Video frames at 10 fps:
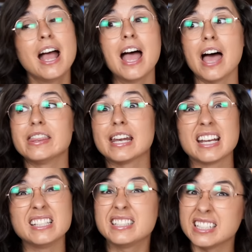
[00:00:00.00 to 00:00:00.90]
and then I
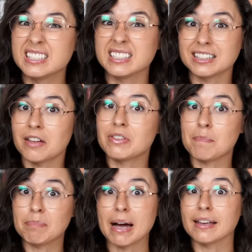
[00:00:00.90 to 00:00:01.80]
didn't love
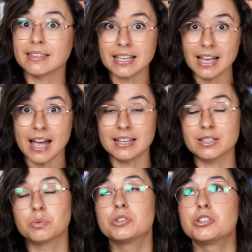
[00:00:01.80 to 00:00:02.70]
it by the
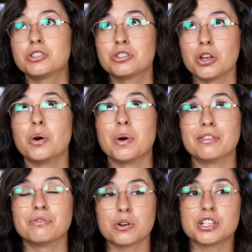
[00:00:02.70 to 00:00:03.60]
end, which is so
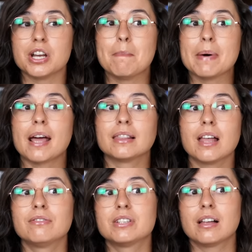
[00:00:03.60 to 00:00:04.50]
unfortunate. But I
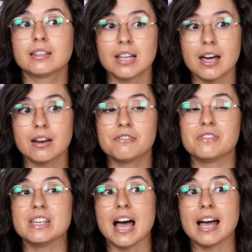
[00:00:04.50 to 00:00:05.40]
loved a lot of
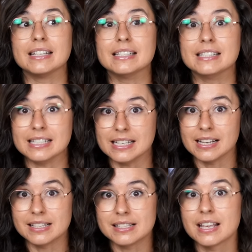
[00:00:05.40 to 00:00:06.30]
the
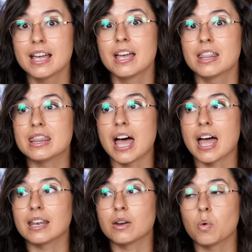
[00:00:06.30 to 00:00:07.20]
ideas
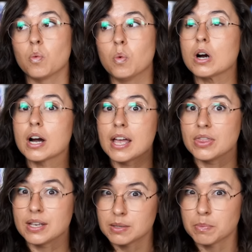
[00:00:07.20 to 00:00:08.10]
that were in
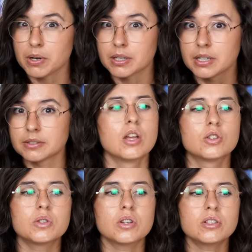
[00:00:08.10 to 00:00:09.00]
this book.
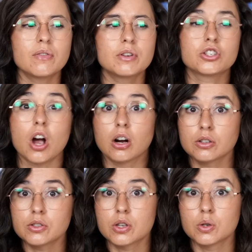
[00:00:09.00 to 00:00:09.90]
So it starts off with
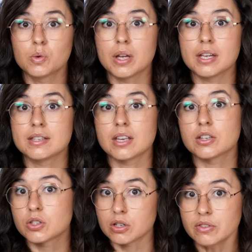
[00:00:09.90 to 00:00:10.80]
Charles, who is a
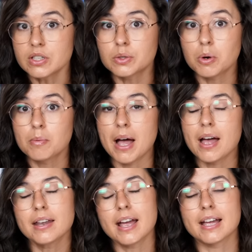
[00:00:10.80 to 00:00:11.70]
service
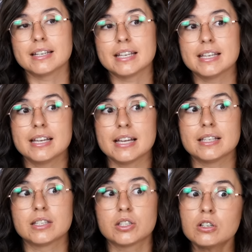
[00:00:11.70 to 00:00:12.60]
robot, and he
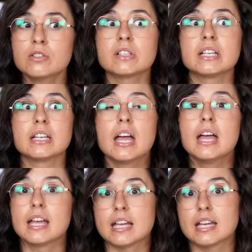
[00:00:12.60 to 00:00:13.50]
is serving
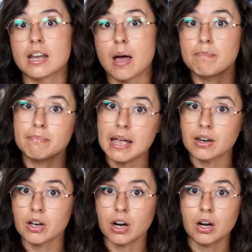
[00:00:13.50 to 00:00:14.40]
in a
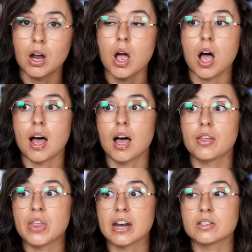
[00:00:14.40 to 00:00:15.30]
manor
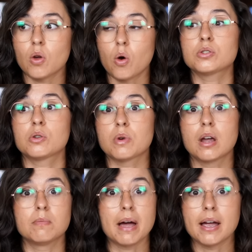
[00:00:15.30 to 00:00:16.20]
that is also
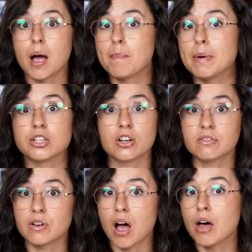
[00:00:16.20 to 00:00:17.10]
run by a bunch
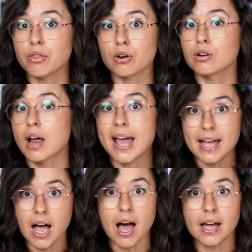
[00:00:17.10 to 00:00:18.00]
of other
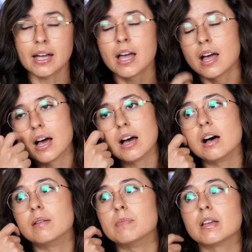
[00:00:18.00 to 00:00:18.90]
AI,
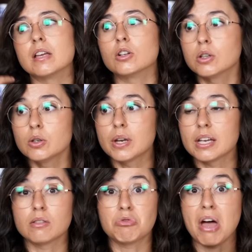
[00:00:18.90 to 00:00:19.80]
including the